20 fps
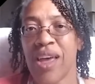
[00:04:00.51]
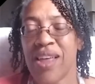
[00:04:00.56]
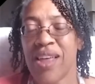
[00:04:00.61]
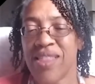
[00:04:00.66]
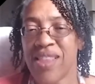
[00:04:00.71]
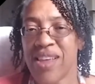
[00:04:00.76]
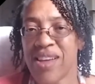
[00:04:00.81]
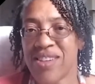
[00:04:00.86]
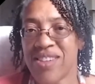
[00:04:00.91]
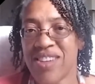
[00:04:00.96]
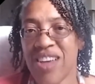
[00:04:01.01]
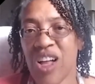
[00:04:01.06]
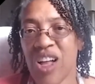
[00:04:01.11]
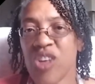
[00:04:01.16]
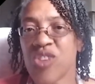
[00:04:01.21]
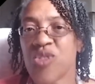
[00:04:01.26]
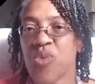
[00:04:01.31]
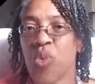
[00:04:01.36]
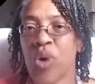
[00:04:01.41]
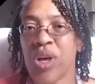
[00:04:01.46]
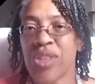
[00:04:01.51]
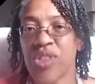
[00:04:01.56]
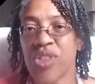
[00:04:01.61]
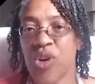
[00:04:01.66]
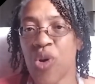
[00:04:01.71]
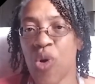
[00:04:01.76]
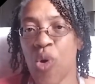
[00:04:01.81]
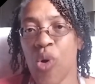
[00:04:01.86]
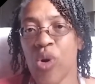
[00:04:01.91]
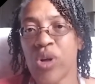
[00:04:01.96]
that tells what the
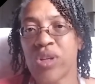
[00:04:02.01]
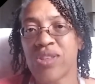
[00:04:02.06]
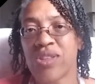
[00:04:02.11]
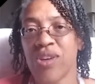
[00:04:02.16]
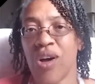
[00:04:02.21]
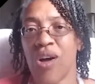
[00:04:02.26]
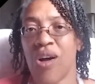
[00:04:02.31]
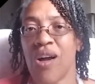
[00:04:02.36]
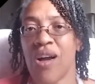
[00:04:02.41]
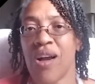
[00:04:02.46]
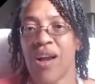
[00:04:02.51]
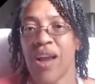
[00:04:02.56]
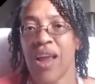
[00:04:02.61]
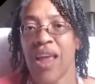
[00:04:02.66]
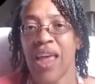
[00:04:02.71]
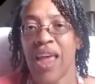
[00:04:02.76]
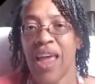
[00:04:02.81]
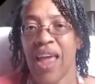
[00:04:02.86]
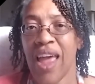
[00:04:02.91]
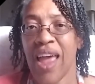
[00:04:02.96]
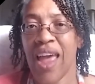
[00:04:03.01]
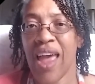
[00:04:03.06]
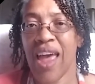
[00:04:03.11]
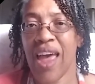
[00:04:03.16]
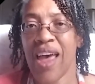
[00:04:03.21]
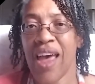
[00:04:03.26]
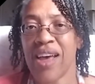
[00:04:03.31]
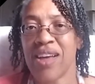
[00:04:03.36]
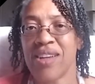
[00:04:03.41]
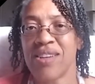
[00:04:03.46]
chords are.
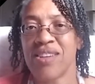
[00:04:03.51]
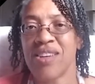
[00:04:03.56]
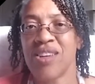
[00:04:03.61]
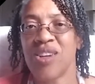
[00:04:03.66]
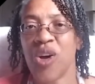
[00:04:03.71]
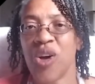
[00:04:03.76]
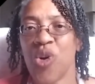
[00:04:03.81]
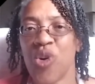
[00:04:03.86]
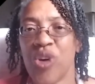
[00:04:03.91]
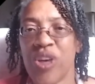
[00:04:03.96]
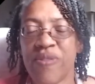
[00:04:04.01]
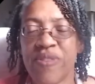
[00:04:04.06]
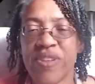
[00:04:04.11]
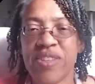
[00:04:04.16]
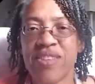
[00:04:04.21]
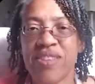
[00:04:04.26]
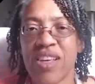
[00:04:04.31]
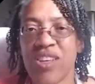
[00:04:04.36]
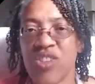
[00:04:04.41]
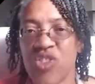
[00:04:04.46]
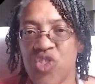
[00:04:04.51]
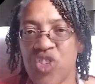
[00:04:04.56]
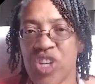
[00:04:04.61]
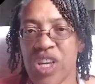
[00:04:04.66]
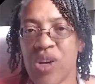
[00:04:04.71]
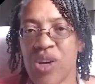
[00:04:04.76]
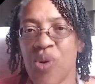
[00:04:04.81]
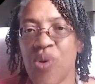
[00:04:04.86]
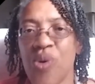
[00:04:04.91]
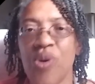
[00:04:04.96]
And if it says
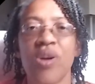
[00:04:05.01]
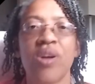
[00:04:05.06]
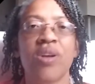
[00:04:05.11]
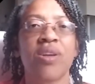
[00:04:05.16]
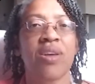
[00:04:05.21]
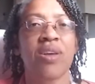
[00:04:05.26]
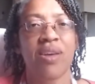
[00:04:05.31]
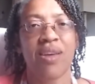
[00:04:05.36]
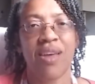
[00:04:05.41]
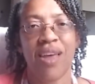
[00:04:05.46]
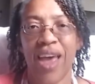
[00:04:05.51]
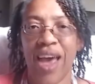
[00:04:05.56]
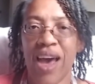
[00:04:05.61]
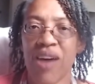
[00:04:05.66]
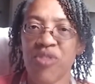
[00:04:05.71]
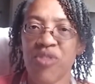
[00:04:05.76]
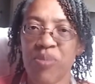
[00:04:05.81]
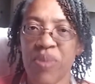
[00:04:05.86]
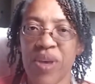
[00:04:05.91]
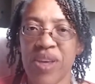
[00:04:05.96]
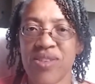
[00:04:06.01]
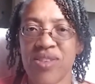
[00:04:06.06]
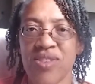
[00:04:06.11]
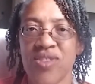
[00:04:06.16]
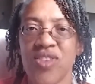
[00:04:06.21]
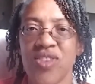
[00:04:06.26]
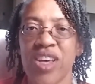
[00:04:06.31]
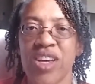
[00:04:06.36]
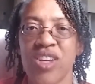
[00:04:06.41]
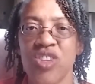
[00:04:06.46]
G chord, have the bassist
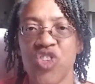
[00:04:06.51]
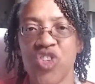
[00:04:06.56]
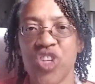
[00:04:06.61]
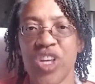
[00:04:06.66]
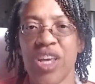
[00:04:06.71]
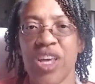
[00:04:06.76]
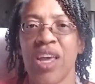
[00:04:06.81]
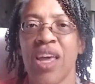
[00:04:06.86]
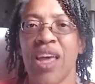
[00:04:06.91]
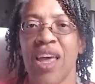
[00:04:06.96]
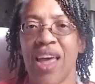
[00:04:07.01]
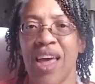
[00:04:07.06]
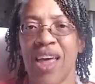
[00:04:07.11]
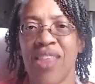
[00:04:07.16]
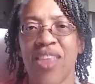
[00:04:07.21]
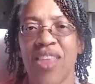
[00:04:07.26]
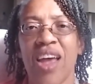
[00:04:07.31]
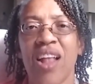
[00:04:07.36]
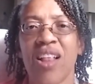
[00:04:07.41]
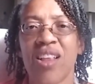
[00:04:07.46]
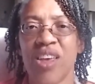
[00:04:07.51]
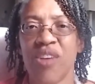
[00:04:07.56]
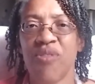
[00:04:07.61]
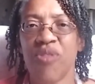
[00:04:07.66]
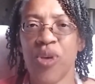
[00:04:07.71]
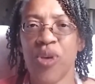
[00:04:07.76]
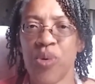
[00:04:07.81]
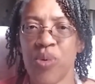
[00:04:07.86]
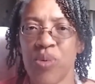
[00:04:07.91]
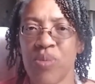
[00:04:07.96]
sing a G, and that'll give
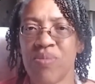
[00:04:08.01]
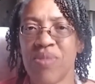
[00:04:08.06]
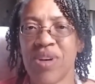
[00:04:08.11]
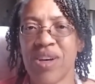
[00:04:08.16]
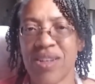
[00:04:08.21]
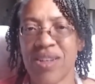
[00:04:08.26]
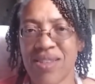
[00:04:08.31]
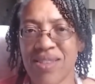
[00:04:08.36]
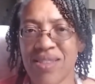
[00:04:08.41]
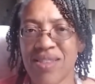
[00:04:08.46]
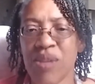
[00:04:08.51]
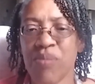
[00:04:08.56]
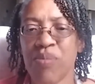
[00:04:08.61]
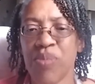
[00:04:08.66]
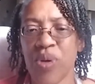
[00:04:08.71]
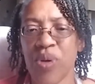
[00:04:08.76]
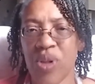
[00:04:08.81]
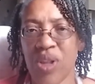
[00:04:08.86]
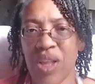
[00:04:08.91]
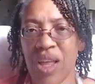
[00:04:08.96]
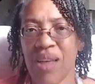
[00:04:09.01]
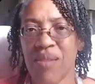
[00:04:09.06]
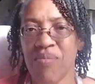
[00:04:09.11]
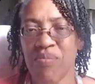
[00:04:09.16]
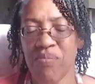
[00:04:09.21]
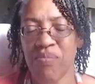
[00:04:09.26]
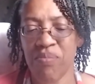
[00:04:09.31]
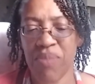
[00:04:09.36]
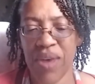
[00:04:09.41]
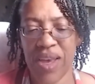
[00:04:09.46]
you a simple
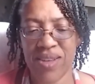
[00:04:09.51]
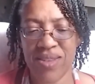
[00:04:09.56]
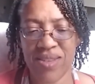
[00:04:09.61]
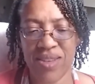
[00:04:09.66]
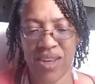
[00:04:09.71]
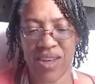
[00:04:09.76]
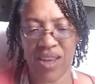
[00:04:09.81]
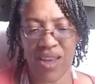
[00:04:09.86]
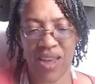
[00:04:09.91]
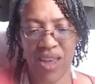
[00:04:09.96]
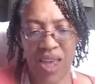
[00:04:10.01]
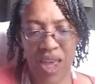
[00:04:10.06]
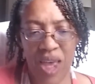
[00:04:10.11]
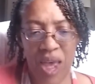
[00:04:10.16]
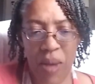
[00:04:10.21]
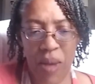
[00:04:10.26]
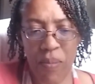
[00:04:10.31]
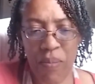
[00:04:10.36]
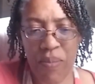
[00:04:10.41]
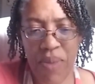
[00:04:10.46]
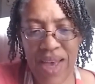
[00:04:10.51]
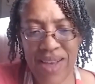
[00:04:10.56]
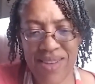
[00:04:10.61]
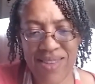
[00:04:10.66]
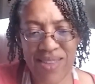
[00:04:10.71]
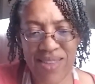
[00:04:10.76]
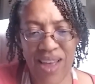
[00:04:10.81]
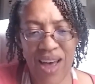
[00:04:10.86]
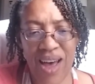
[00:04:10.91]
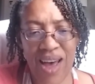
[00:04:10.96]
basic
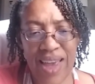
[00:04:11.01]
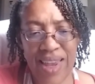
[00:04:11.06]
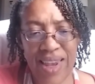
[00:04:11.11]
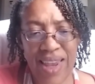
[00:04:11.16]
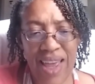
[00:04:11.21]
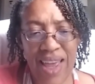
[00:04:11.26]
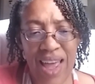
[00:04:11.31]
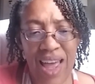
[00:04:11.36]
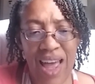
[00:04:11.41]
bass line.